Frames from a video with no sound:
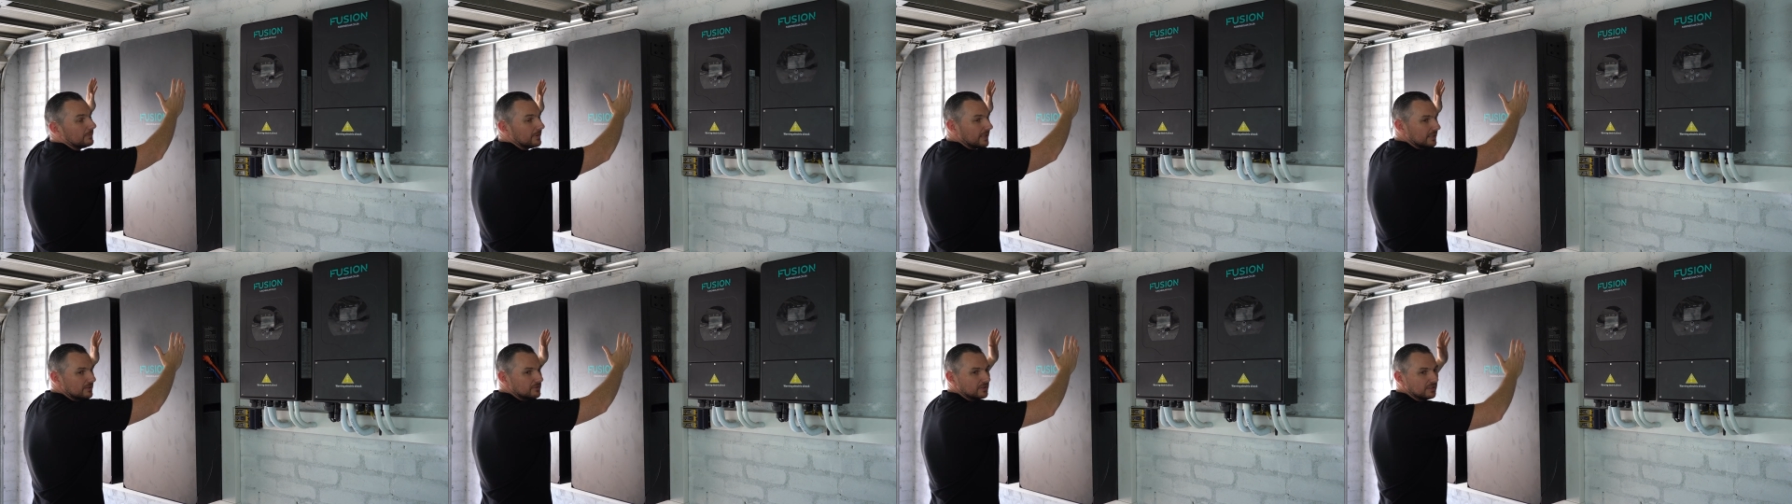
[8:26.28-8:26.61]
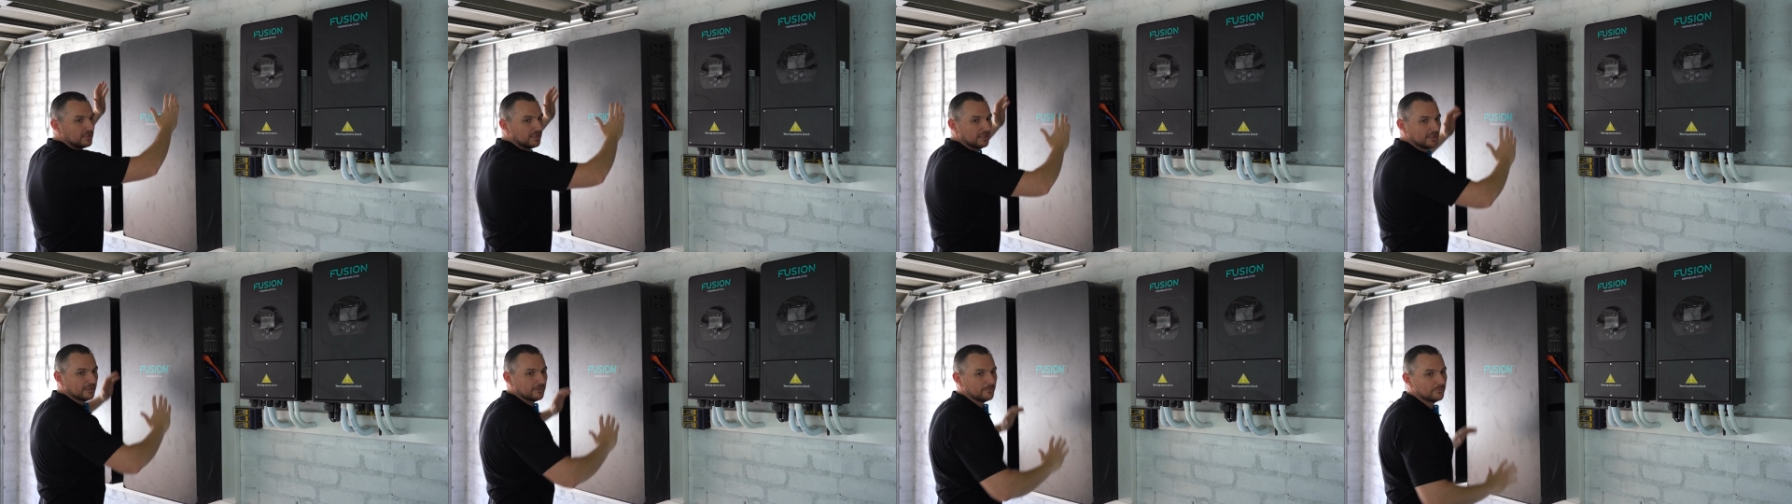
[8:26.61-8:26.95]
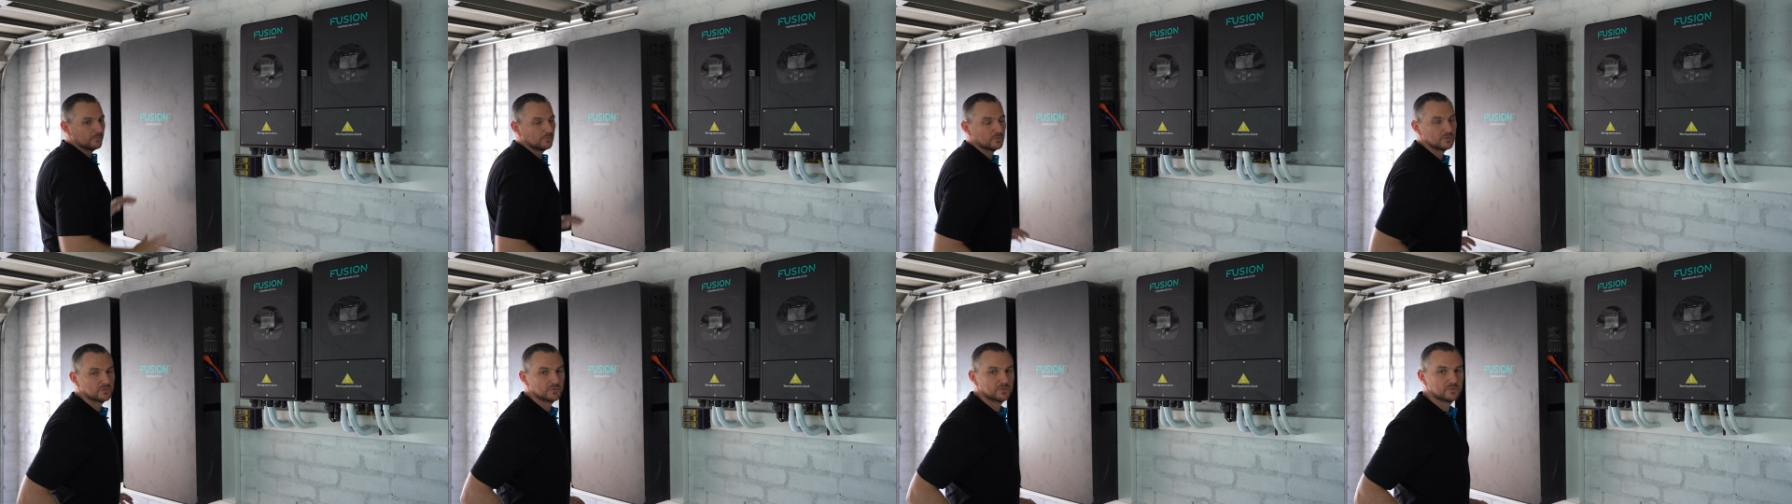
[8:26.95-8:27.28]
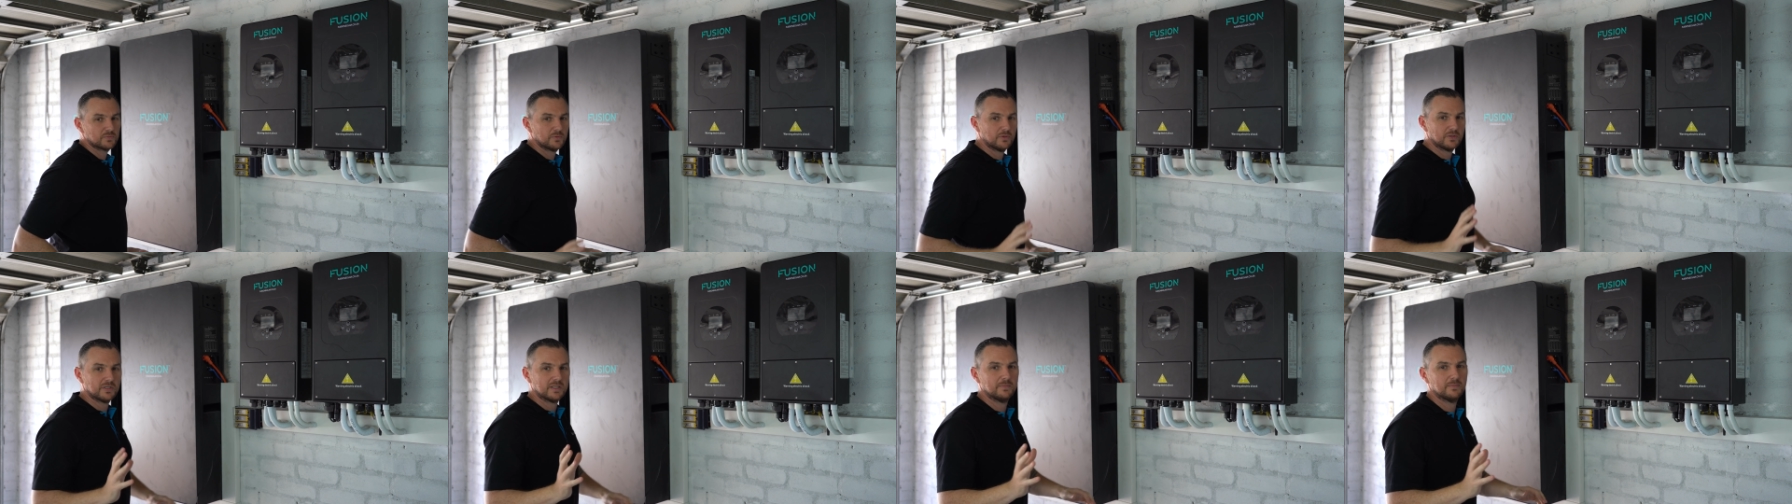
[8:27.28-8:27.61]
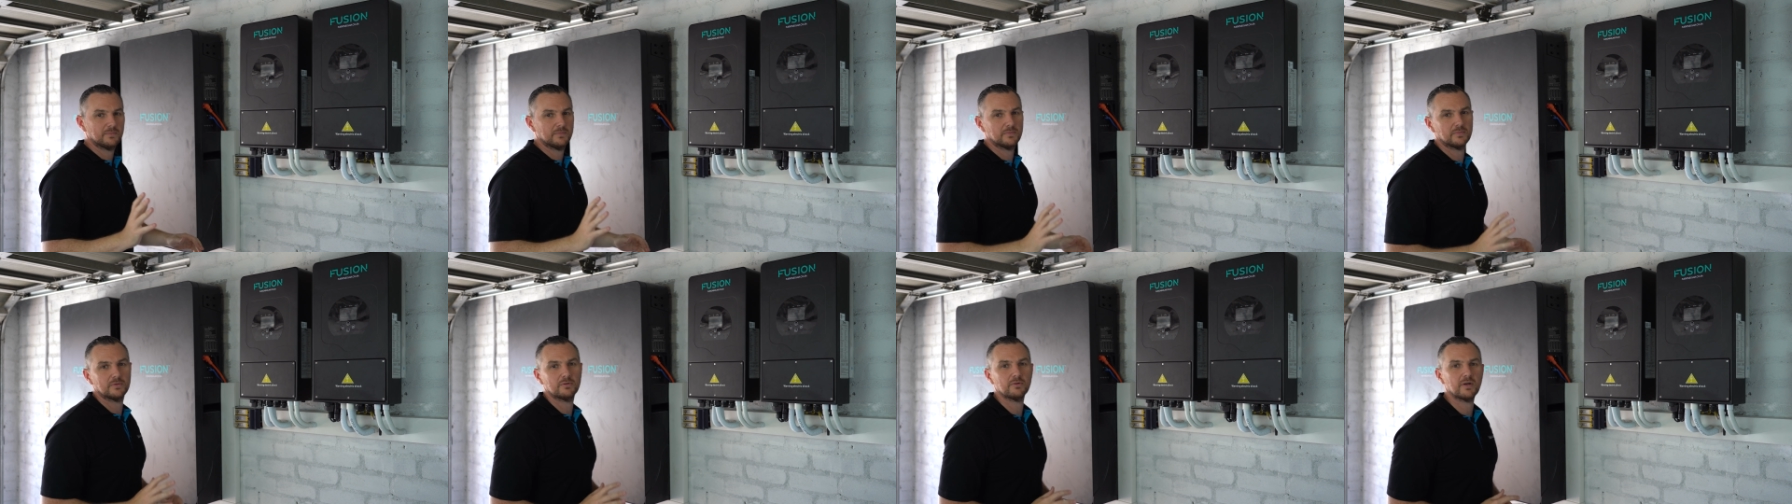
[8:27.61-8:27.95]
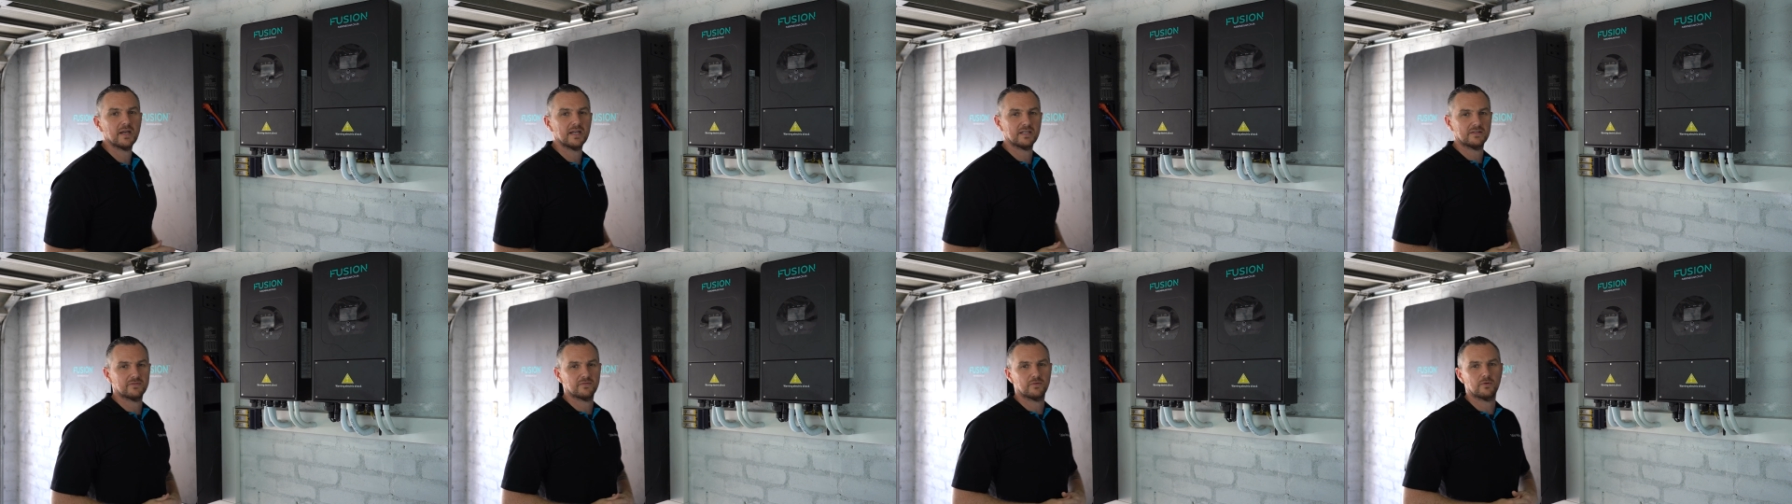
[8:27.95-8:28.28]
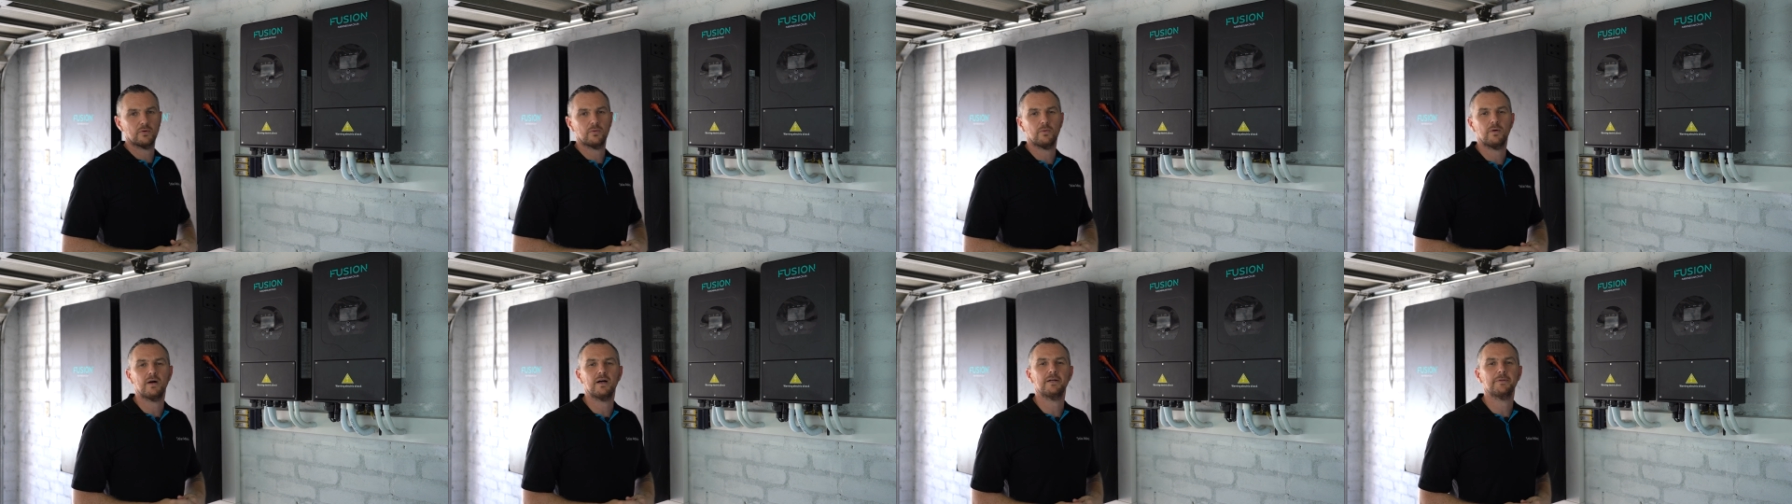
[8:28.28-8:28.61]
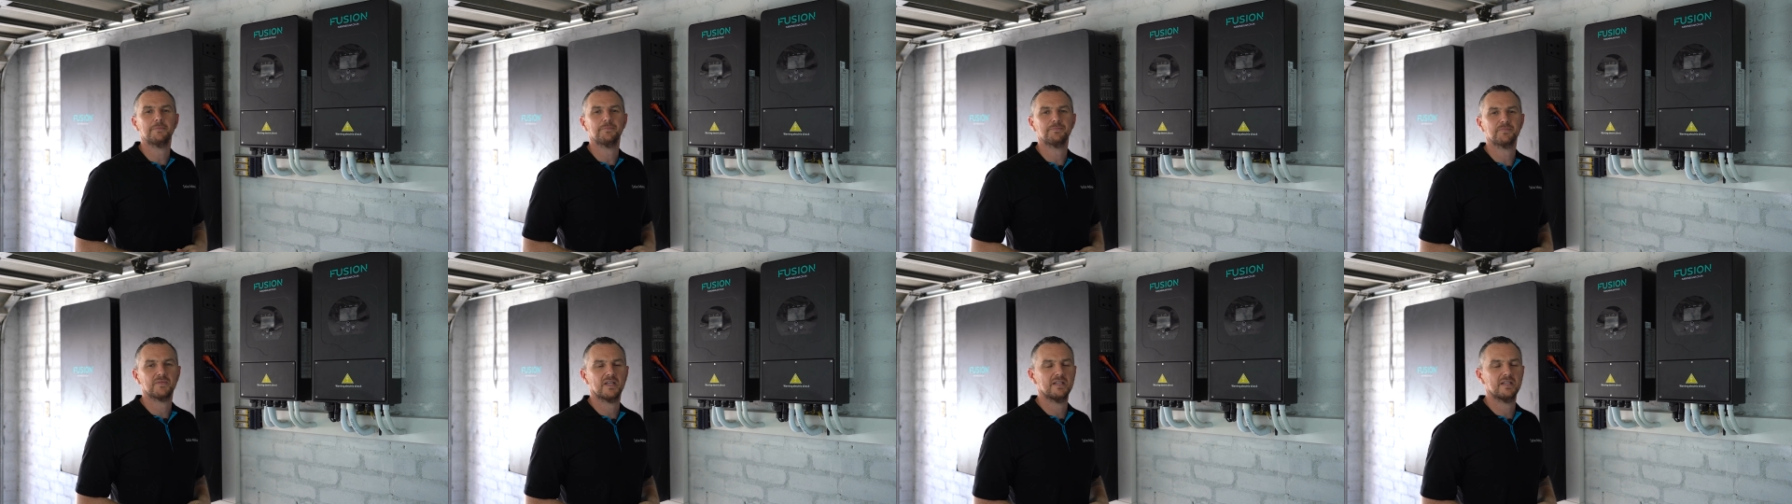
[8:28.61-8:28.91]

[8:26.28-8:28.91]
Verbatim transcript: battery here, which was working great for a while.